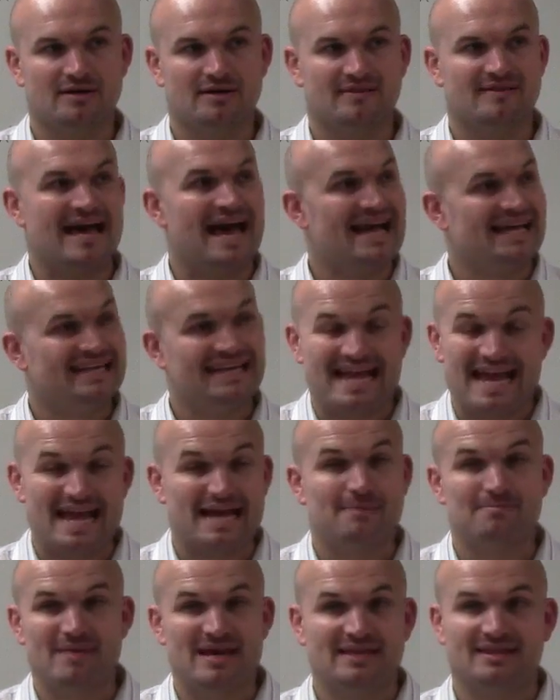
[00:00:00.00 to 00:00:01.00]
that
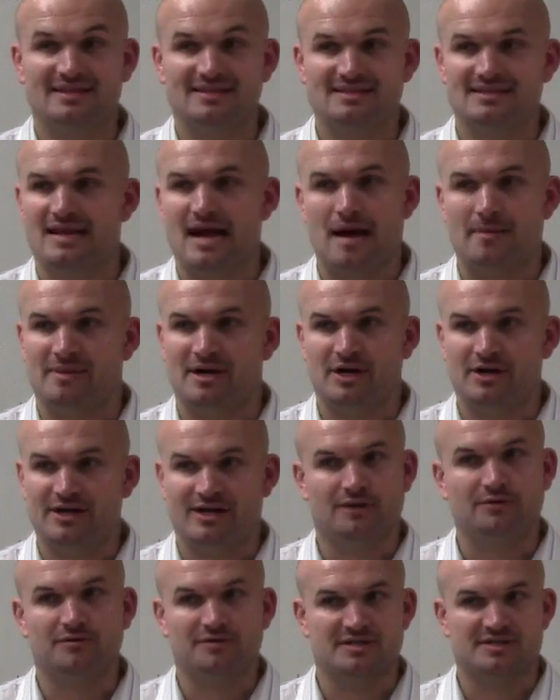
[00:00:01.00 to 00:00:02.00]
can't make the denominator
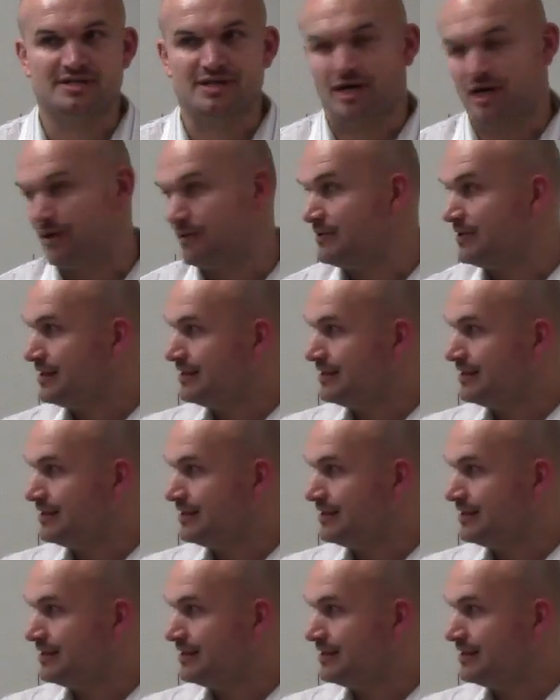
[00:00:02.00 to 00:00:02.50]
equal to 0.